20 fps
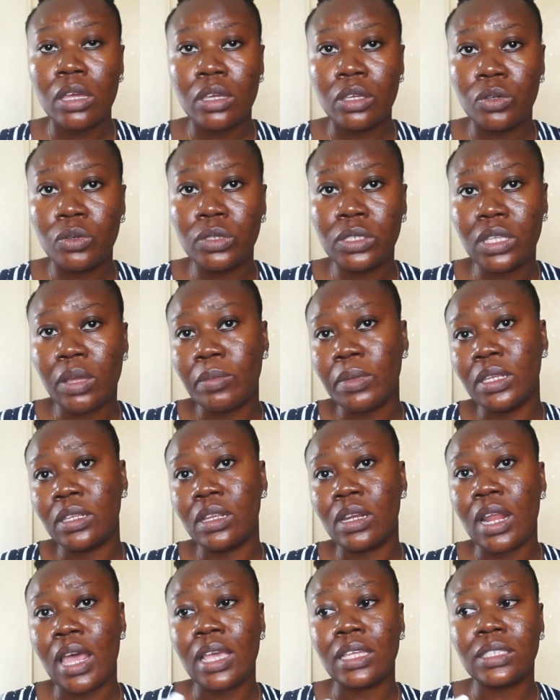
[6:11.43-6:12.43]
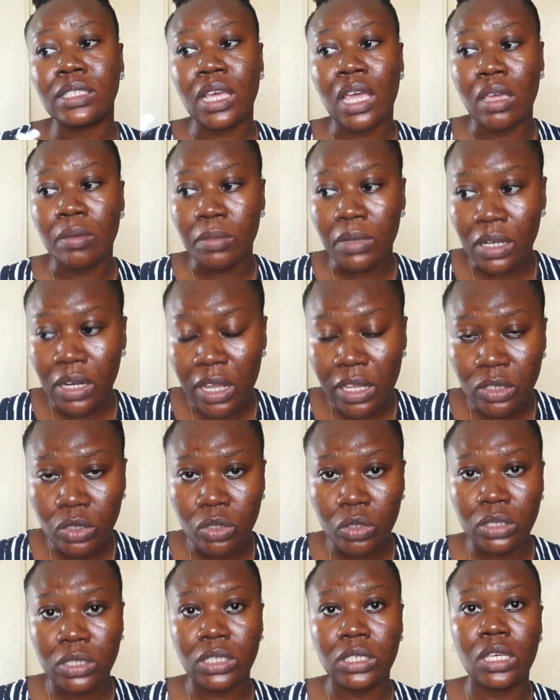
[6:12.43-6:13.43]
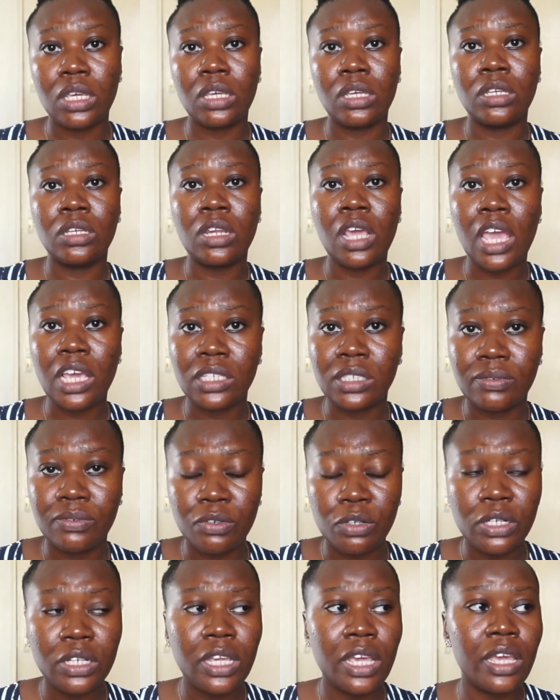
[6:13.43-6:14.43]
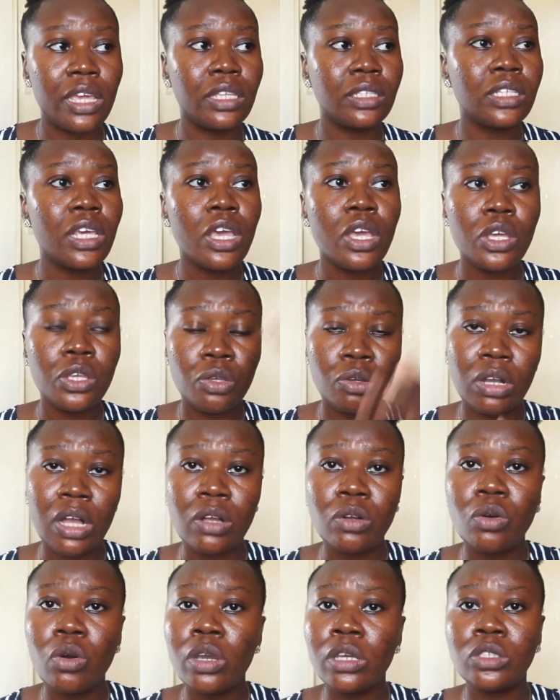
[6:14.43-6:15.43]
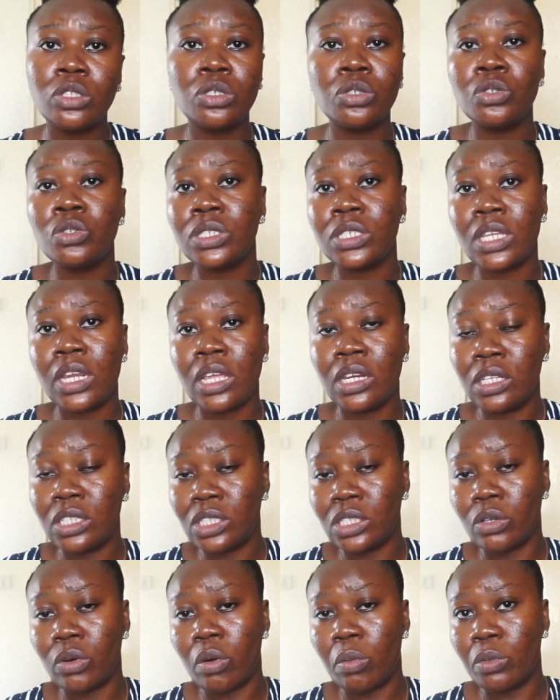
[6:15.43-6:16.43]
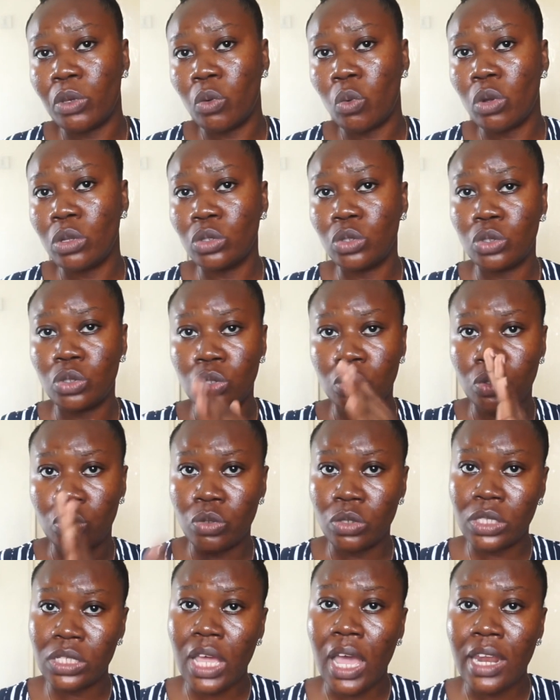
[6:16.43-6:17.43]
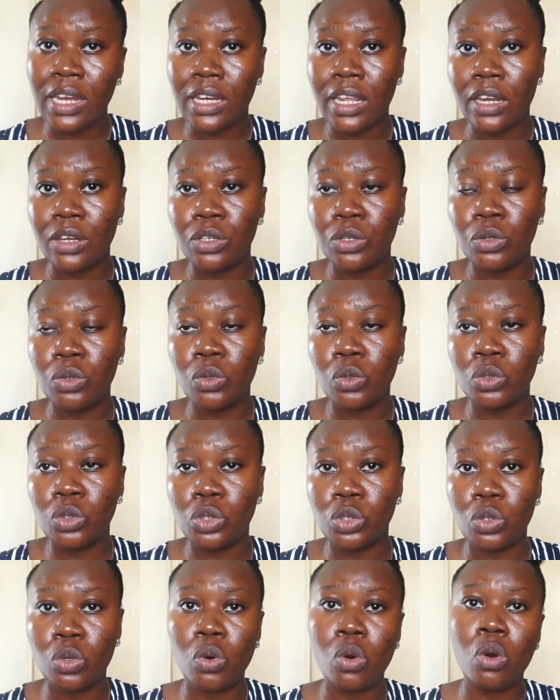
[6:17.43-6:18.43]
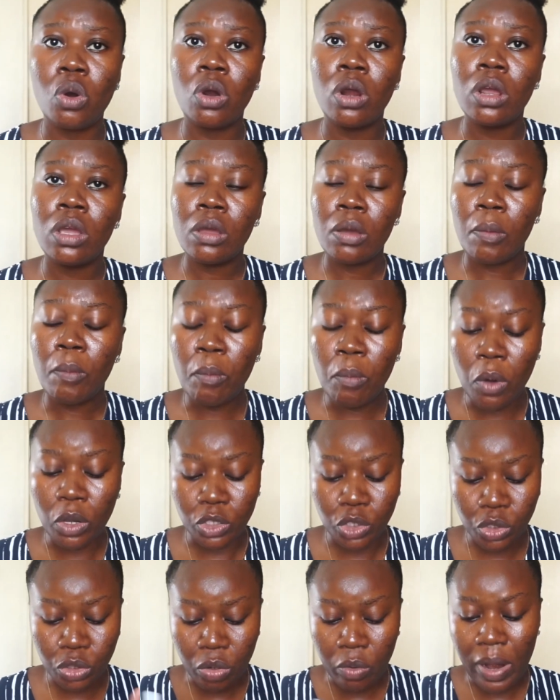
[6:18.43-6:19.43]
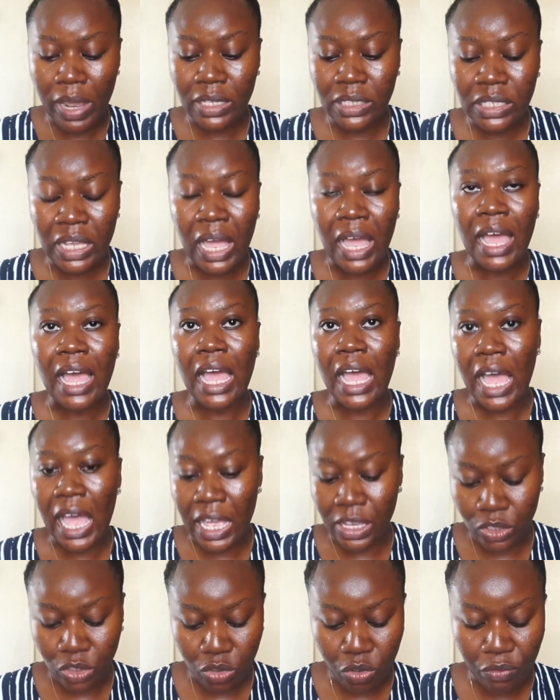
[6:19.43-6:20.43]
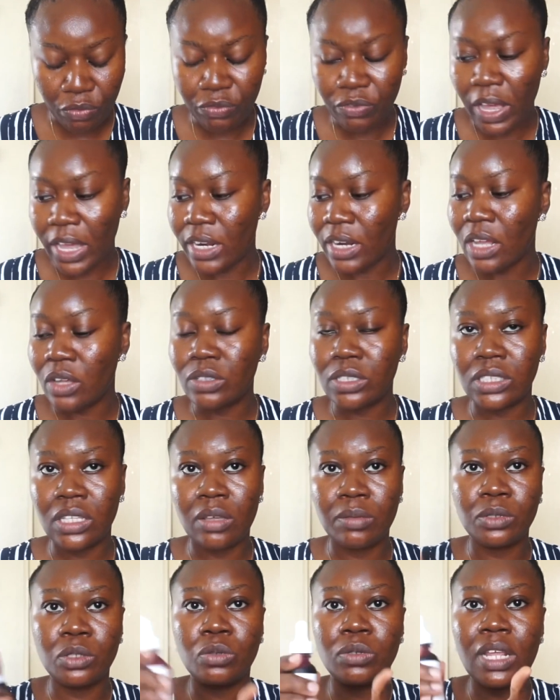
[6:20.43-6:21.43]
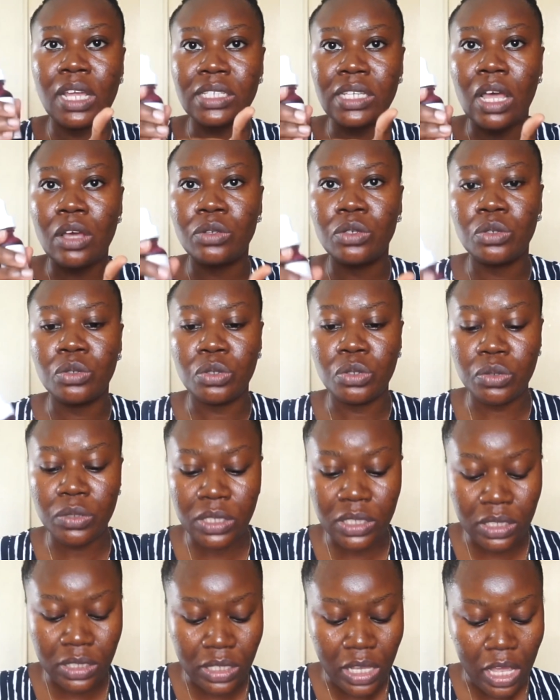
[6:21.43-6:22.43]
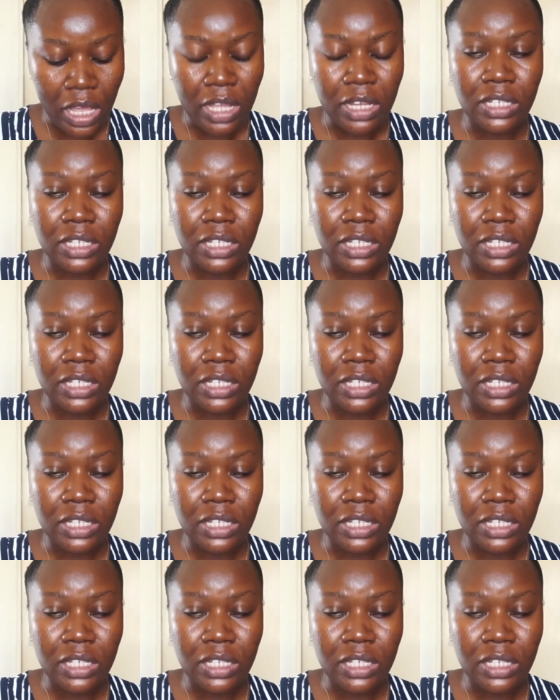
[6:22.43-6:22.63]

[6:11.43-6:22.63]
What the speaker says: Use them in the nighttime, cleanse your skin, exfoliate. You can go into using any serum you want to use, and then use your moisturizer as your final step. So that's how you use this.